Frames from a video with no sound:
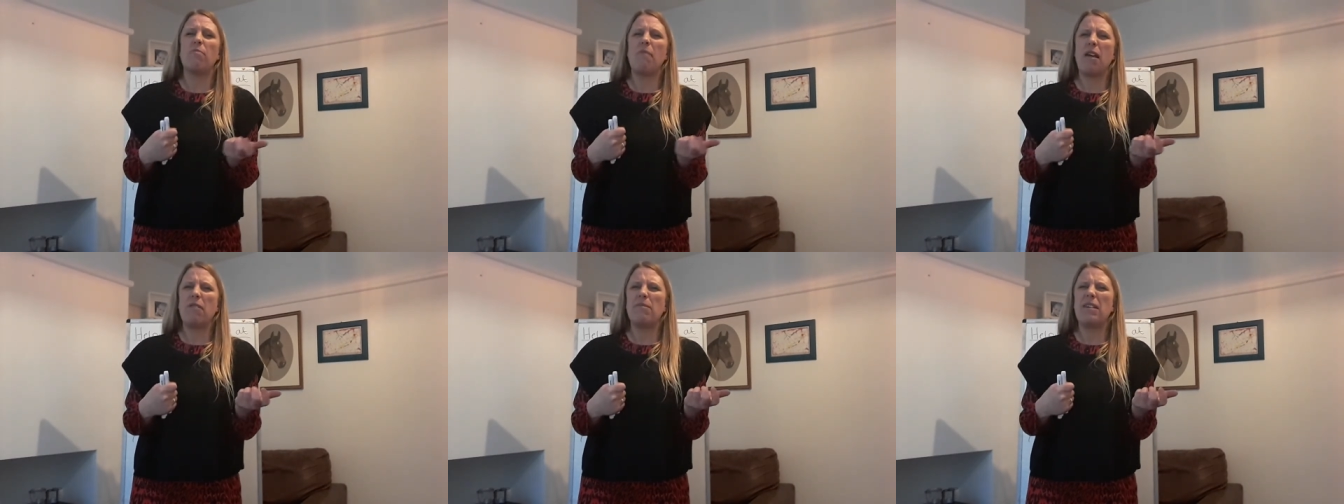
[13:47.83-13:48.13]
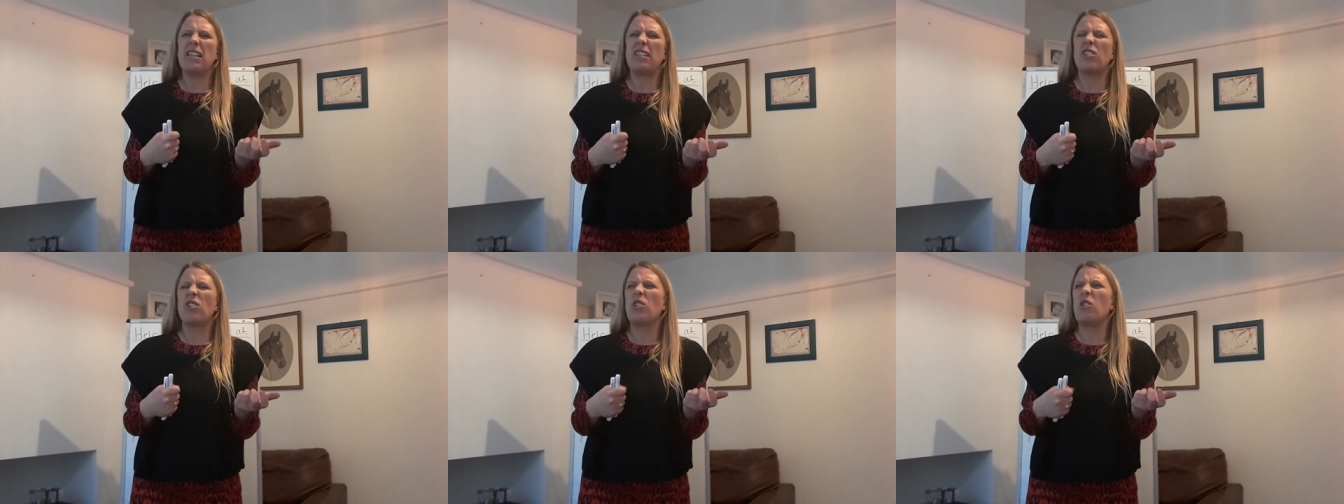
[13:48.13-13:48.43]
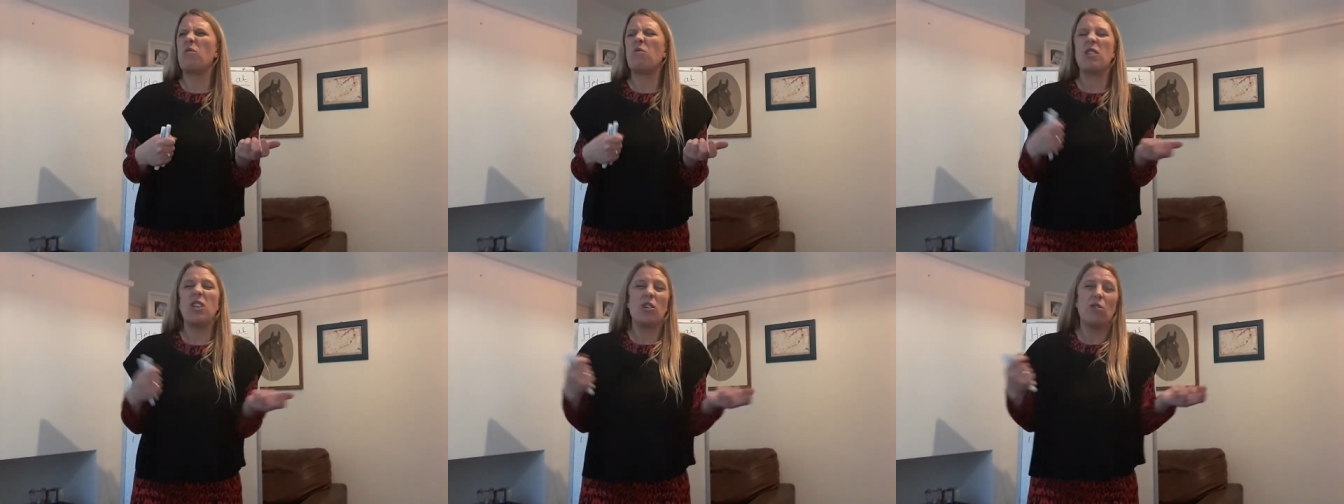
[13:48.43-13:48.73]
maybe to
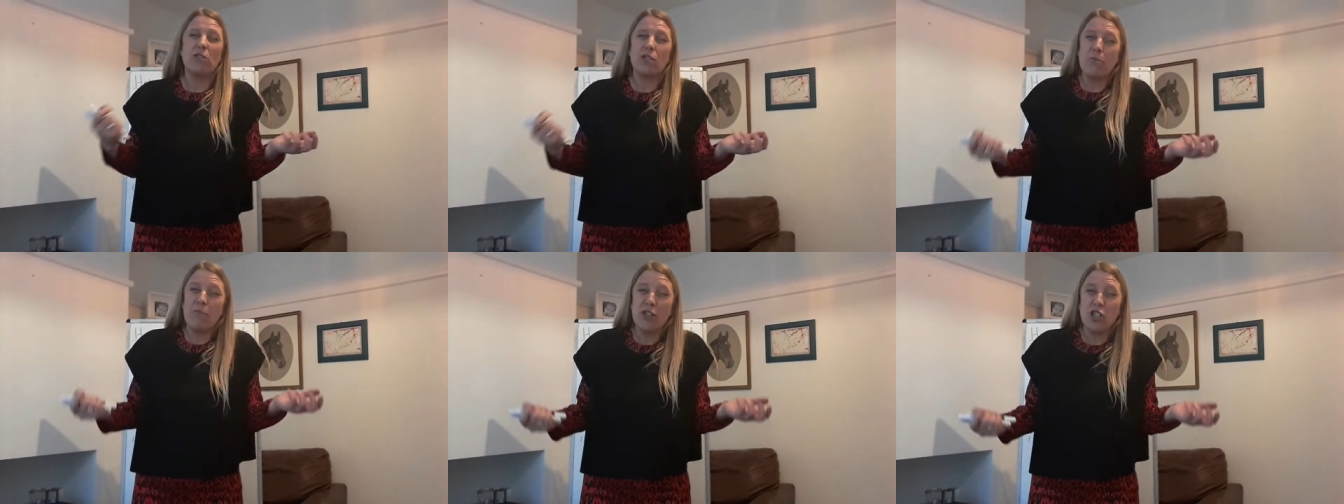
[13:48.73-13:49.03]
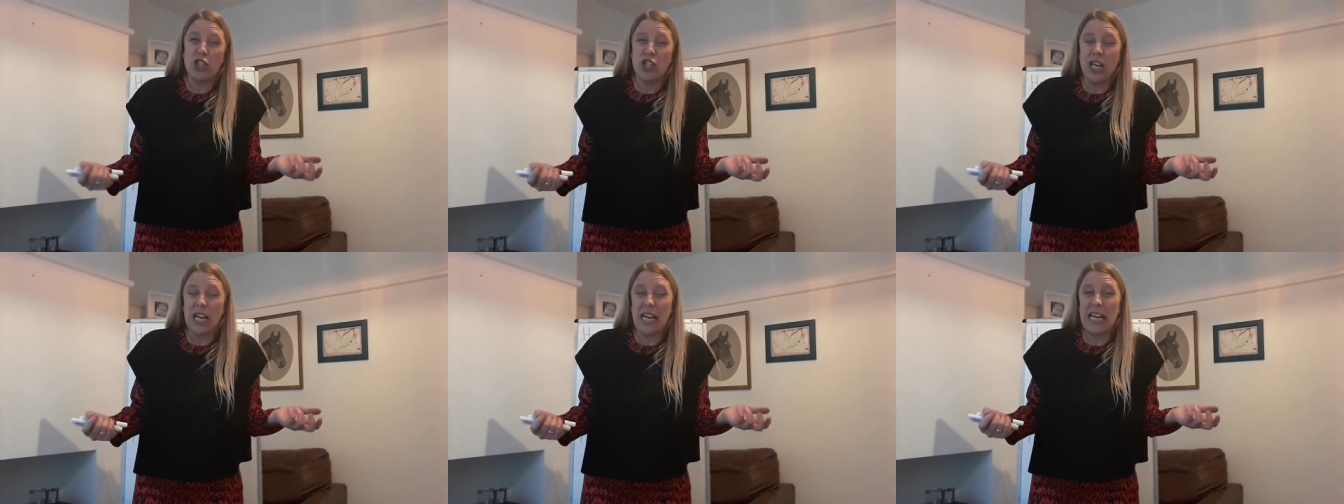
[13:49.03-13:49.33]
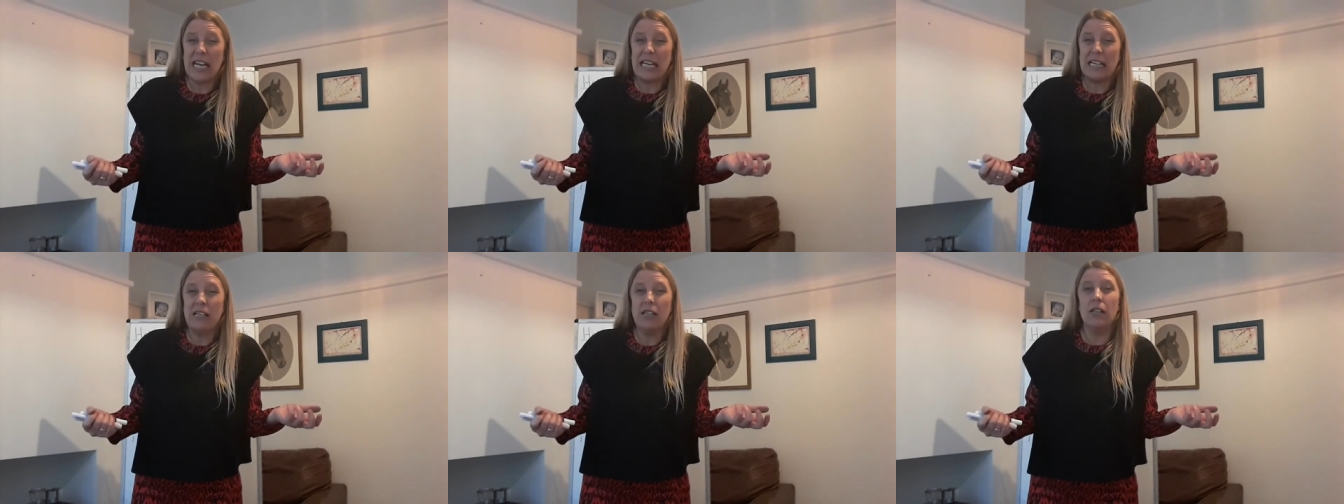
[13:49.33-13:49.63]
use a
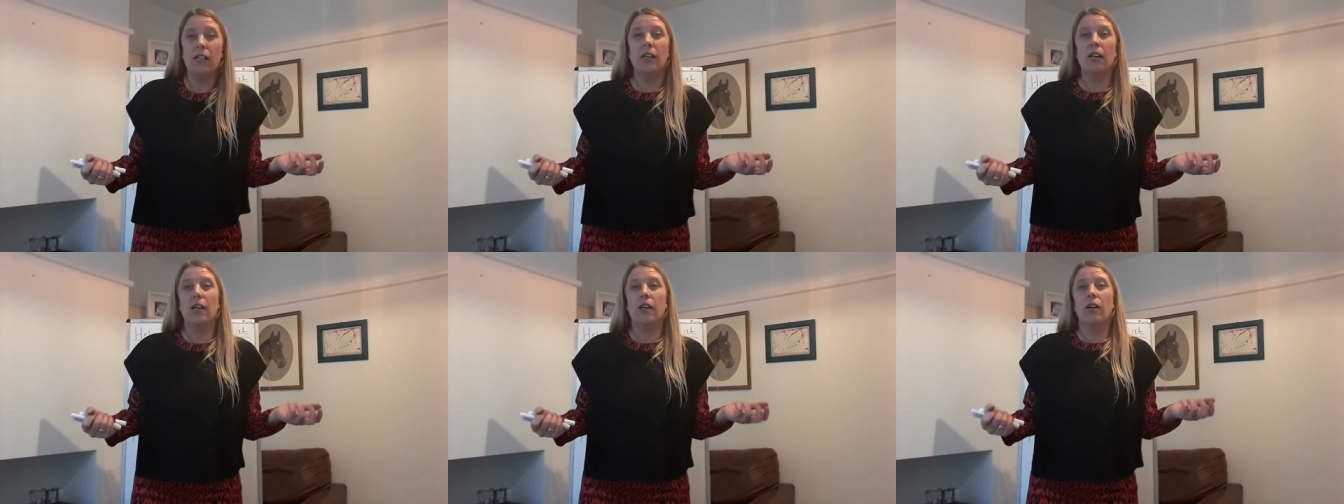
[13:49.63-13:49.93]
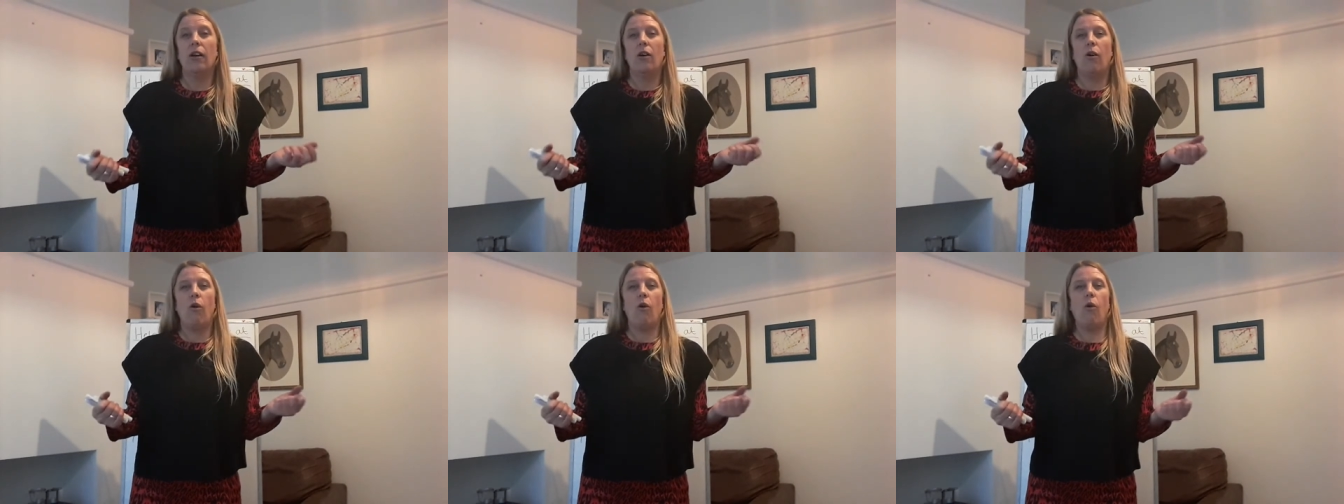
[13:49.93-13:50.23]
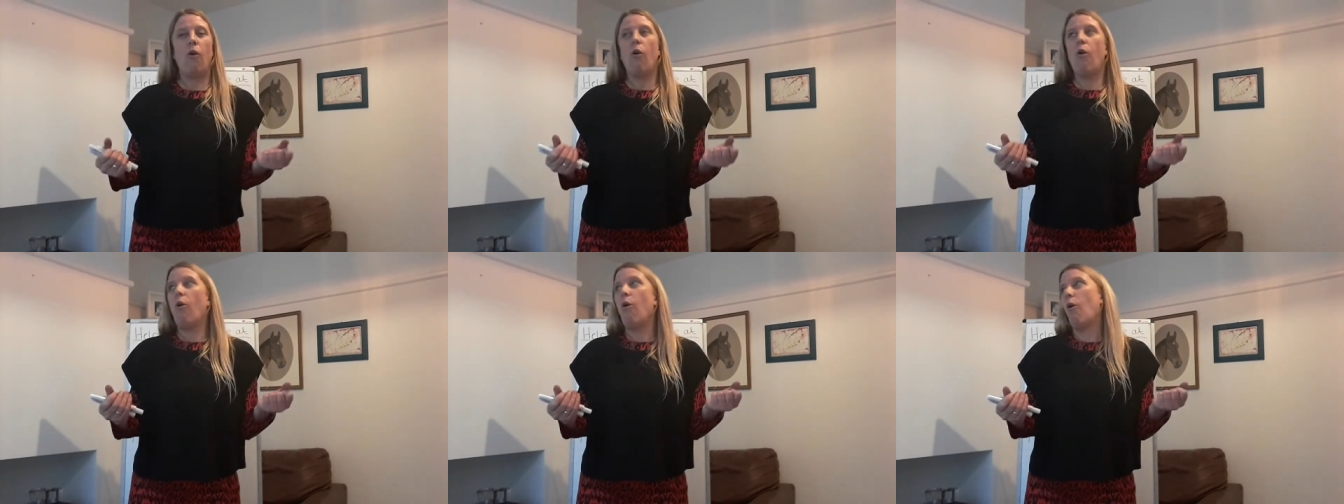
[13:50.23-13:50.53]
machine
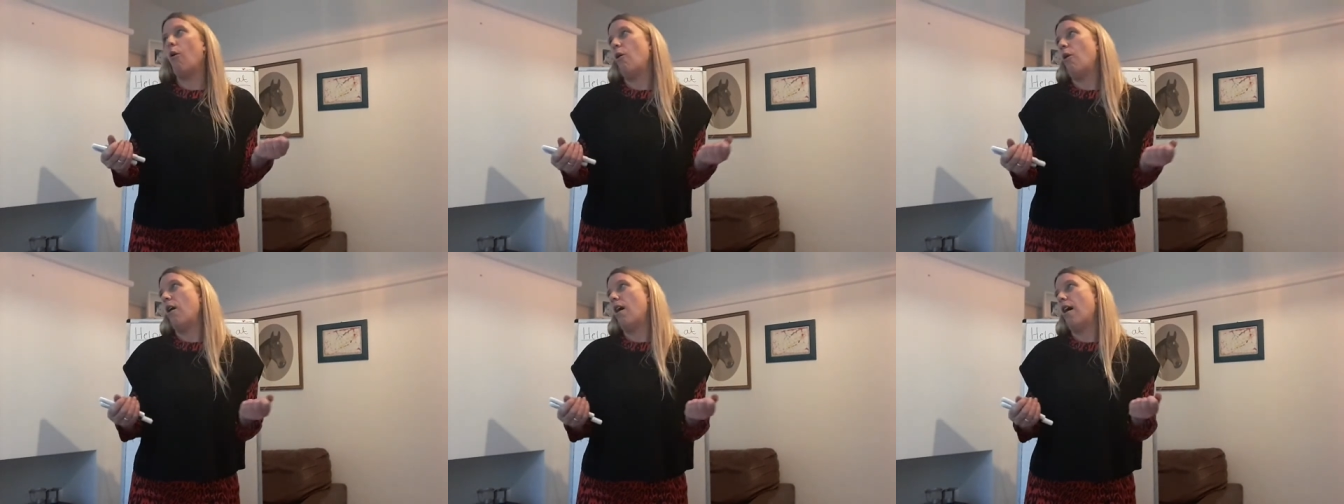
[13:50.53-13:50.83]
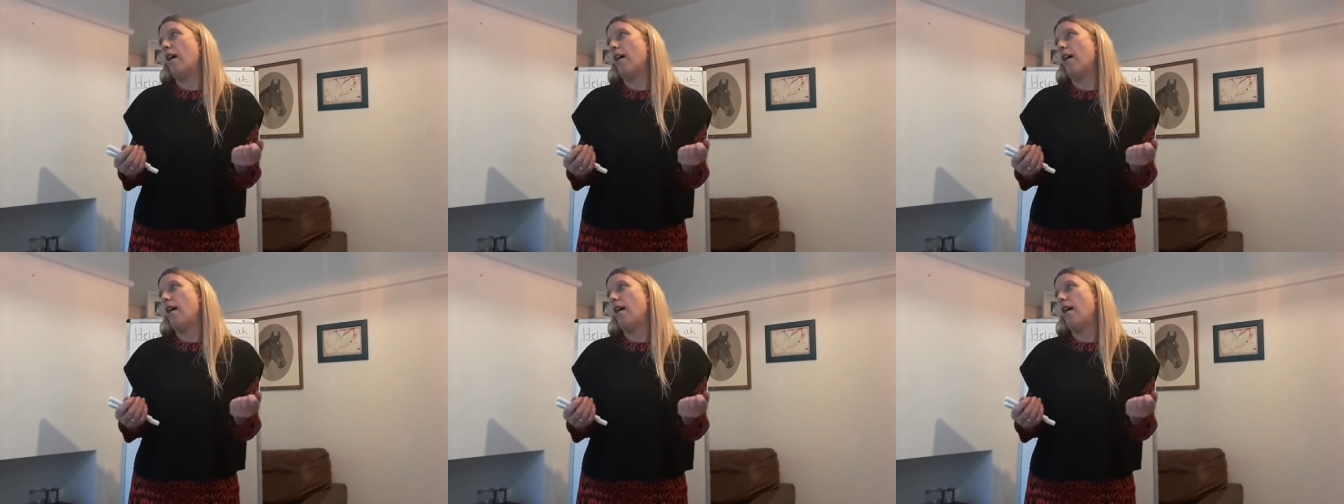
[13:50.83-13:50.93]
or